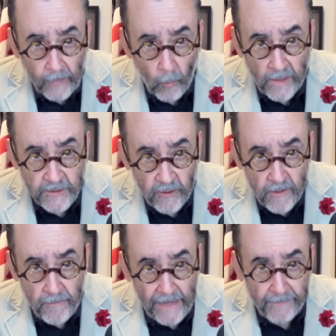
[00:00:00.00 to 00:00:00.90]
When
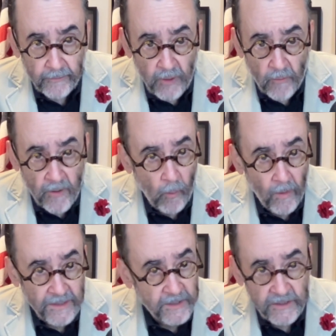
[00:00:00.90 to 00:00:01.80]
certain people don't know
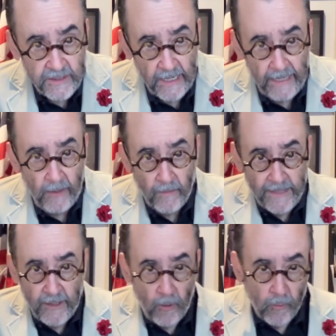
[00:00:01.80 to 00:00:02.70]
what to say, when
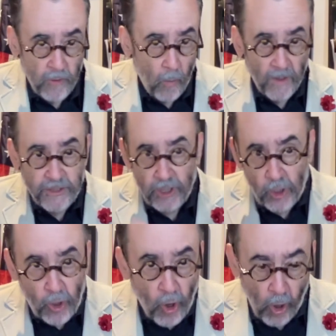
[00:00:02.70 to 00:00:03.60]
they don't know what to
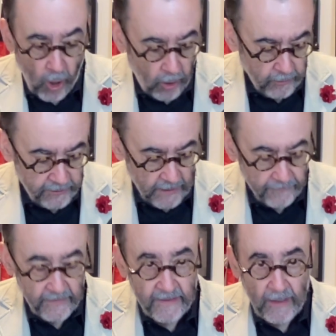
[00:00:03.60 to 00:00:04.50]
call
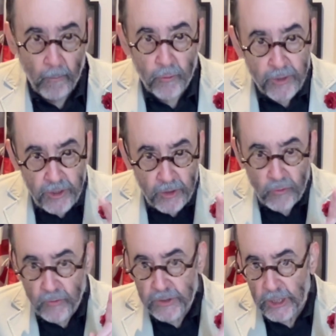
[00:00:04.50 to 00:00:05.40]
something, they will
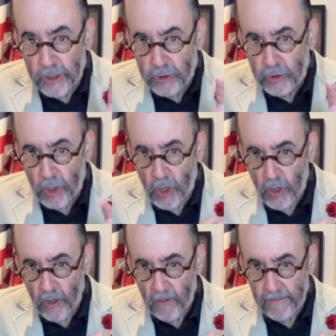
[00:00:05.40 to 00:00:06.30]
use a
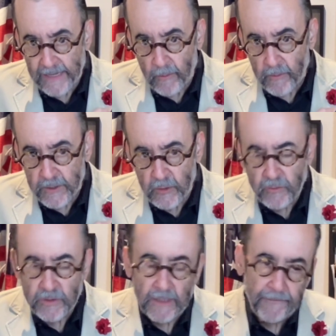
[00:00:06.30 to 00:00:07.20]
term, and they will
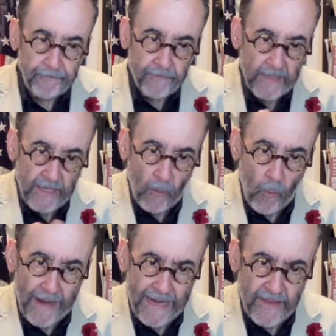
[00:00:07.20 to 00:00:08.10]
use it in a
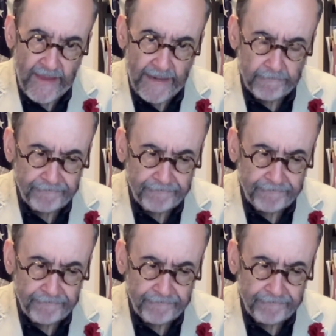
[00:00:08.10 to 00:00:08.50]
way that